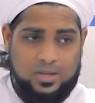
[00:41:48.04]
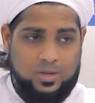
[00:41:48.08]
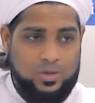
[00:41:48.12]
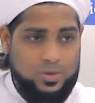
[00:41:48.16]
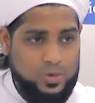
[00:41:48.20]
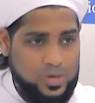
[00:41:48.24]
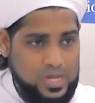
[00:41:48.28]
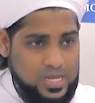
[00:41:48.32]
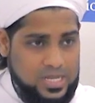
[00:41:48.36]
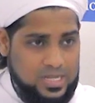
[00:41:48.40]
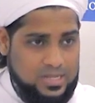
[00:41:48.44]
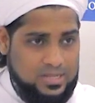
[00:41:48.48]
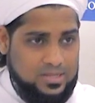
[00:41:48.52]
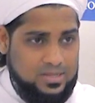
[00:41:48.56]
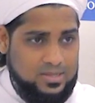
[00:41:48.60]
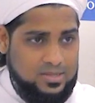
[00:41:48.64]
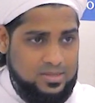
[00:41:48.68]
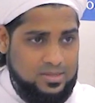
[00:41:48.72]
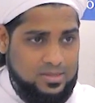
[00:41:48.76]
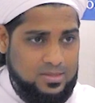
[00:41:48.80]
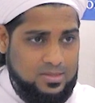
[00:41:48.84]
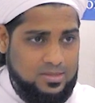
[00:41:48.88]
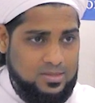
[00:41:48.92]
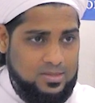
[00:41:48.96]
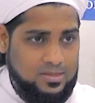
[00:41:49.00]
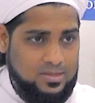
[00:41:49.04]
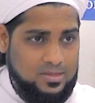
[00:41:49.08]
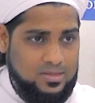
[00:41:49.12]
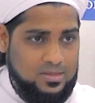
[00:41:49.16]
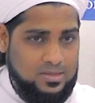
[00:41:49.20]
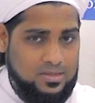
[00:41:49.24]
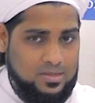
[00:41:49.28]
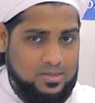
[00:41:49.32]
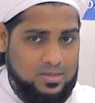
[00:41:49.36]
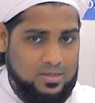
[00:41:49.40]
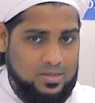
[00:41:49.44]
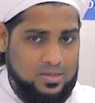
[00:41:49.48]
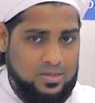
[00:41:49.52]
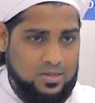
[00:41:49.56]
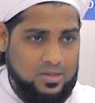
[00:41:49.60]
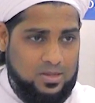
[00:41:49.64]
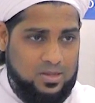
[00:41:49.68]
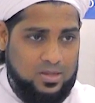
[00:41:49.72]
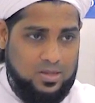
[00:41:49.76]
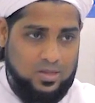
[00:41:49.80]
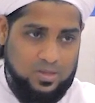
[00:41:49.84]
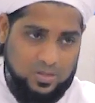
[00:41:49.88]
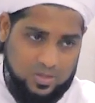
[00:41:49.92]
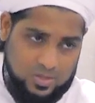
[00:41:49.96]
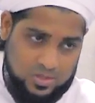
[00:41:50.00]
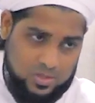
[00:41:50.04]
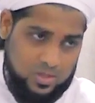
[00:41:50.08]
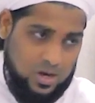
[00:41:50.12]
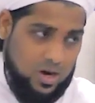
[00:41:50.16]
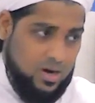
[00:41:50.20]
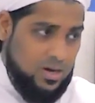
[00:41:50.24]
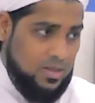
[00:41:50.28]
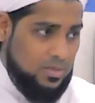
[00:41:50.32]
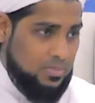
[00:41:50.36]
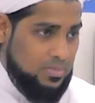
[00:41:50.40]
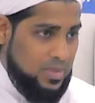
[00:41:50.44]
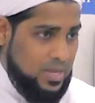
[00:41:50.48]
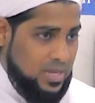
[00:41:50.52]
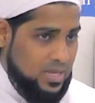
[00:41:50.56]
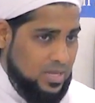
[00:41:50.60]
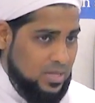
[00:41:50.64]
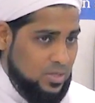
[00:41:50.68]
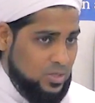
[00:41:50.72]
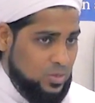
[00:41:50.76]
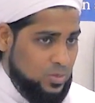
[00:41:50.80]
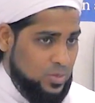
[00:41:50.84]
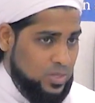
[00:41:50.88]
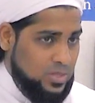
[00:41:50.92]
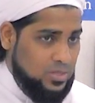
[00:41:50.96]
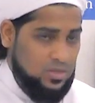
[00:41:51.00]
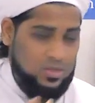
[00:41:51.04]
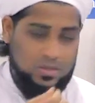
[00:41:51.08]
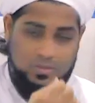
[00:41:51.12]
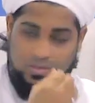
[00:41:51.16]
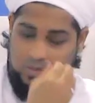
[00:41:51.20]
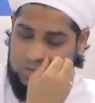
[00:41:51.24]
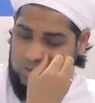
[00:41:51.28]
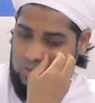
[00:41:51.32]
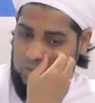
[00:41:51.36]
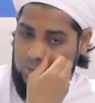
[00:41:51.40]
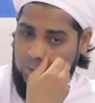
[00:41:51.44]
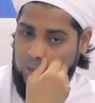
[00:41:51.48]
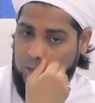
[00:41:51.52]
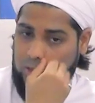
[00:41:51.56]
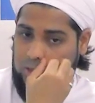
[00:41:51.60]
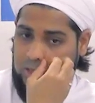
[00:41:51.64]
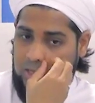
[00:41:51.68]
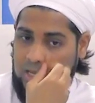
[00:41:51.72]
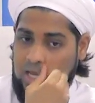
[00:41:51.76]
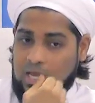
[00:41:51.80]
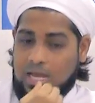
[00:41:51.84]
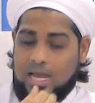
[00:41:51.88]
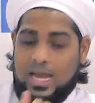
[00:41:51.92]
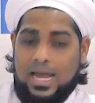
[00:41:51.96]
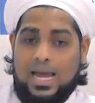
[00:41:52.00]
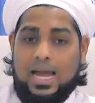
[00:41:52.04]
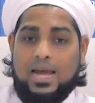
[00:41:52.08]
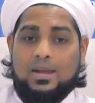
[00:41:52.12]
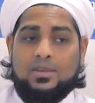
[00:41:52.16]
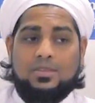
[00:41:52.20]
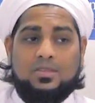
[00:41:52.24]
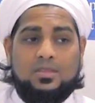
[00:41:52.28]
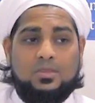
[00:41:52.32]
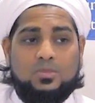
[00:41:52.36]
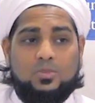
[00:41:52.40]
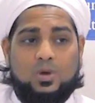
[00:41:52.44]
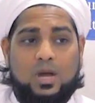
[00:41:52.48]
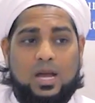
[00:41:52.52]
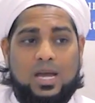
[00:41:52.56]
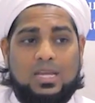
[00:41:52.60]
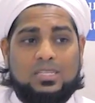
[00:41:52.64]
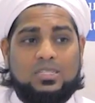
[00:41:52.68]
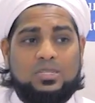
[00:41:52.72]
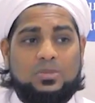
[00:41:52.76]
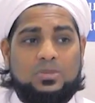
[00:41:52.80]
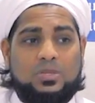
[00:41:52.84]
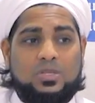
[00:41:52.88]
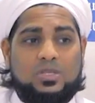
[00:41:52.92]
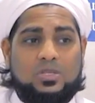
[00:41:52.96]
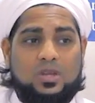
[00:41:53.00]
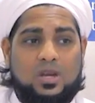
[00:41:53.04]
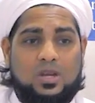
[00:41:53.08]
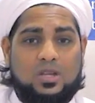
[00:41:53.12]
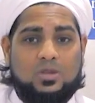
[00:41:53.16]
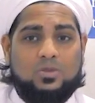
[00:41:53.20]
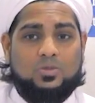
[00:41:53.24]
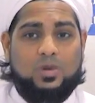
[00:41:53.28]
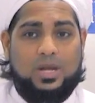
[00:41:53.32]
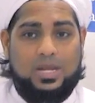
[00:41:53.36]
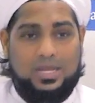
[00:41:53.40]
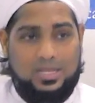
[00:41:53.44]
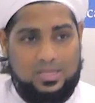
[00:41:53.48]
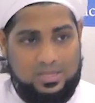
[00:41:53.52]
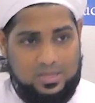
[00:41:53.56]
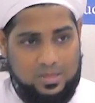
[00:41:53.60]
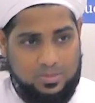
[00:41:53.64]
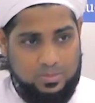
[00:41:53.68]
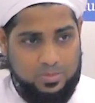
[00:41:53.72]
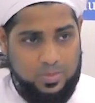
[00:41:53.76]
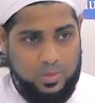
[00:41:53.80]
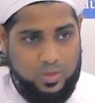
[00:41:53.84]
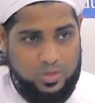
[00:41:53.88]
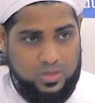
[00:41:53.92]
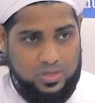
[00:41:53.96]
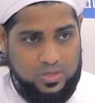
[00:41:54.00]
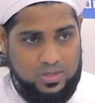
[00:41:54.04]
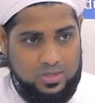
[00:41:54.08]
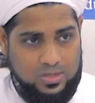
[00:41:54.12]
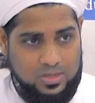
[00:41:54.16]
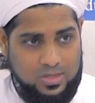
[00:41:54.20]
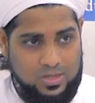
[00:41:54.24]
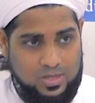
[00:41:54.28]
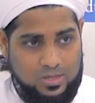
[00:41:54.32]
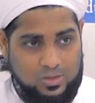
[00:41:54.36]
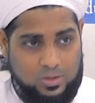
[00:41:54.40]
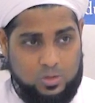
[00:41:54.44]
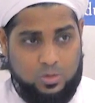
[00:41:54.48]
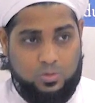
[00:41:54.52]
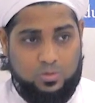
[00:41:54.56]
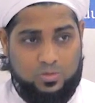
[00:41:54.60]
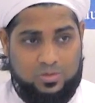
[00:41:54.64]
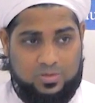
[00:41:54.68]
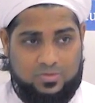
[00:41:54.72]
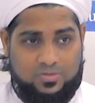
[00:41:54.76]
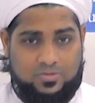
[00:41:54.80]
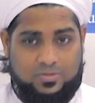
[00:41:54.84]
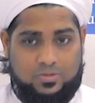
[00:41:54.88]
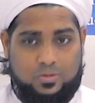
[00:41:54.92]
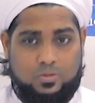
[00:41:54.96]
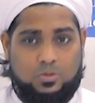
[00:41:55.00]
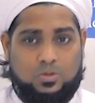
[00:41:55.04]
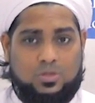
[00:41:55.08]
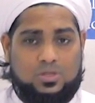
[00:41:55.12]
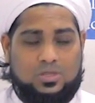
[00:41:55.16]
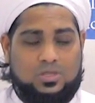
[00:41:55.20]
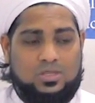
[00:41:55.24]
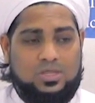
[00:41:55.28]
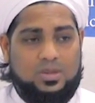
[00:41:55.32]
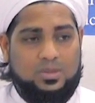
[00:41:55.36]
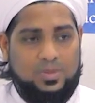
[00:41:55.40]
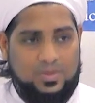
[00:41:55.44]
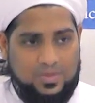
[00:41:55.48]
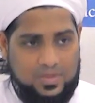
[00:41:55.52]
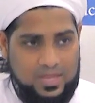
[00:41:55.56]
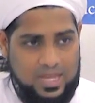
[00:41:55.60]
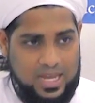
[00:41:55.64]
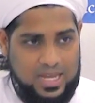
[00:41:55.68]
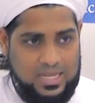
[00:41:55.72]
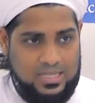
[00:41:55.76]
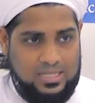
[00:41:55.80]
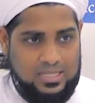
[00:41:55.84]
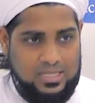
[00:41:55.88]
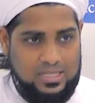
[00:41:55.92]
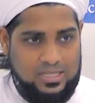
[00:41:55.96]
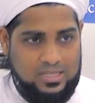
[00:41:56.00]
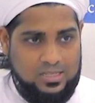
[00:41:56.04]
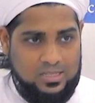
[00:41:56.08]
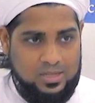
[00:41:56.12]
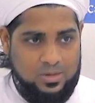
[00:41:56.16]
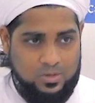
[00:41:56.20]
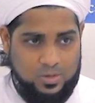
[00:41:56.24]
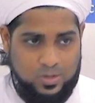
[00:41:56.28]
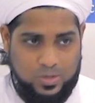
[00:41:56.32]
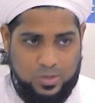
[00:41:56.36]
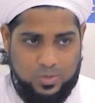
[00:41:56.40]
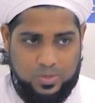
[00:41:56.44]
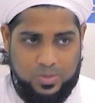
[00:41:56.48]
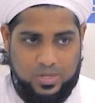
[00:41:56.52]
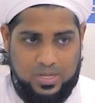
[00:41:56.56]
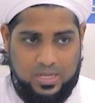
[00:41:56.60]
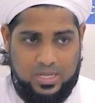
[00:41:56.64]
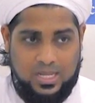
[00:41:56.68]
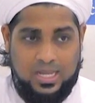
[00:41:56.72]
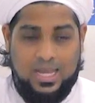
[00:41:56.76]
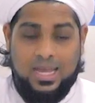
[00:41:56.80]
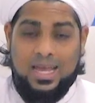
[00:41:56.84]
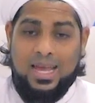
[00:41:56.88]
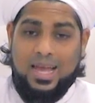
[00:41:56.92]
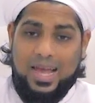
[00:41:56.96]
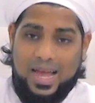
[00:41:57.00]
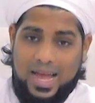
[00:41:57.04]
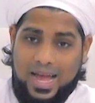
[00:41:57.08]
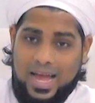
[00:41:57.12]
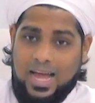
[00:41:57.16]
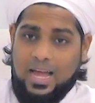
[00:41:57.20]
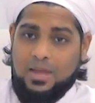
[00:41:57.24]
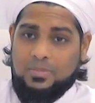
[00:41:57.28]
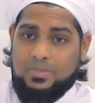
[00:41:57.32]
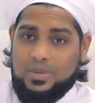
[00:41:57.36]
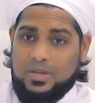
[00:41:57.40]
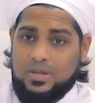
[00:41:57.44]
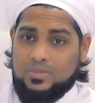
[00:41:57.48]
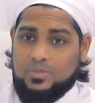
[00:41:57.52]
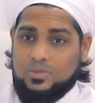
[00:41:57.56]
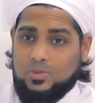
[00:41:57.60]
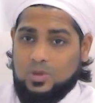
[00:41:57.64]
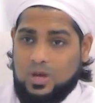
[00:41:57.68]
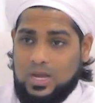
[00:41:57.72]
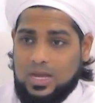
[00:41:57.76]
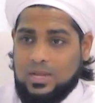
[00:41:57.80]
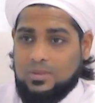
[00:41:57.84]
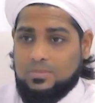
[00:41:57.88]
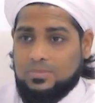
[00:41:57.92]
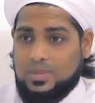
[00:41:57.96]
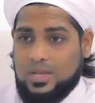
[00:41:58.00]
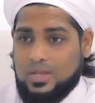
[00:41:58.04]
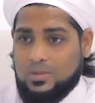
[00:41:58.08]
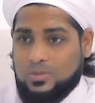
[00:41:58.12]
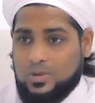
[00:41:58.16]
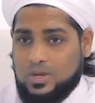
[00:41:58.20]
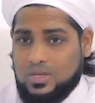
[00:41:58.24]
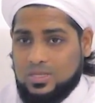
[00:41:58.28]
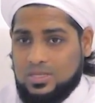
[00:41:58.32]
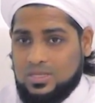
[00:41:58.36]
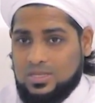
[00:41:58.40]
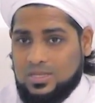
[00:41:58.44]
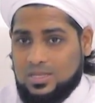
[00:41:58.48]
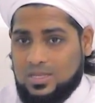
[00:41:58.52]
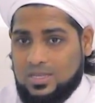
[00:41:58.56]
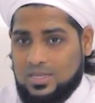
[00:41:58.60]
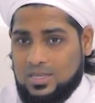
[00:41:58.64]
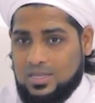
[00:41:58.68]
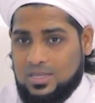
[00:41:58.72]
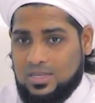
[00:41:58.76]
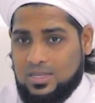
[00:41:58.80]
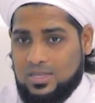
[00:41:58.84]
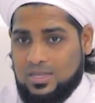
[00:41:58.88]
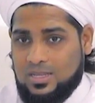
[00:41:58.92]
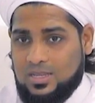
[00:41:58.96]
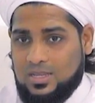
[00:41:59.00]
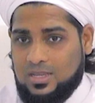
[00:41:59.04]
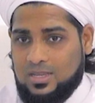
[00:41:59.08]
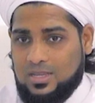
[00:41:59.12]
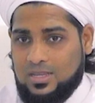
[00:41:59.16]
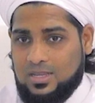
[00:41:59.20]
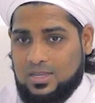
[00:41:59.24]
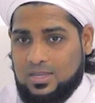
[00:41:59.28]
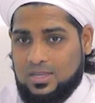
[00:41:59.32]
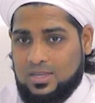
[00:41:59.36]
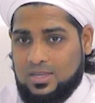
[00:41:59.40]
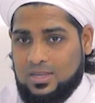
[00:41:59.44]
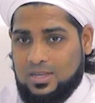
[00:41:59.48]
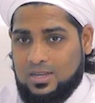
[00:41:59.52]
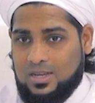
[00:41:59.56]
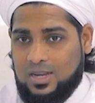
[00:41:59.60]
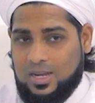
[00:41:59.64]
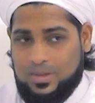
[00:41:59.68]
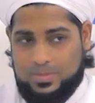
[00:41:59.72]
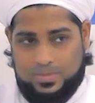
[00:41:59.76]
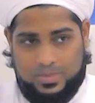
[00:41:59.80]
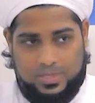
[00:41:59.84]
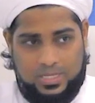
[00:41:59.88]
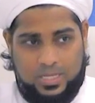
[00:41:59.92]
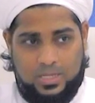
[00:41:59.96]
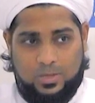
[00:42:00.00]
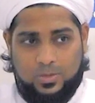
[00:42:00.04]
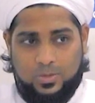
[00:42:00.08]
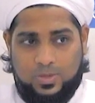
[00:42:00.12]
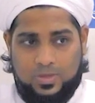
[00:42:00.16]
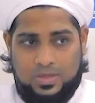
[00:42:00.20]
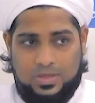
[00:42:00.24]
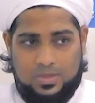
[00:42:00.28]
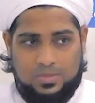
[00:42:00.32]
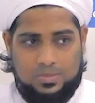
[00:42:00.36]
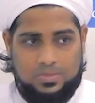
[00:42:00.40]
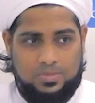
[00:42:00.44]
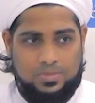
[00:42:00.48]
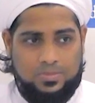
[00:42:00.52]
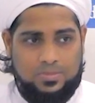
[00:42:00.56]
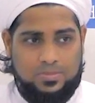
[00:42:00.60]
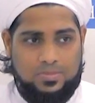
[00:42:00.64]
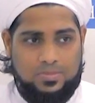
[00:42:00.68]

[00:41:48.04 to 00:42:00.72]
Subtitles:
Greeks started making its way to the Muslim world. Harith al-Muhasibi started writing some books to refute some of the ideas that were spreading. Ahmad ibn Hanbal was upset with him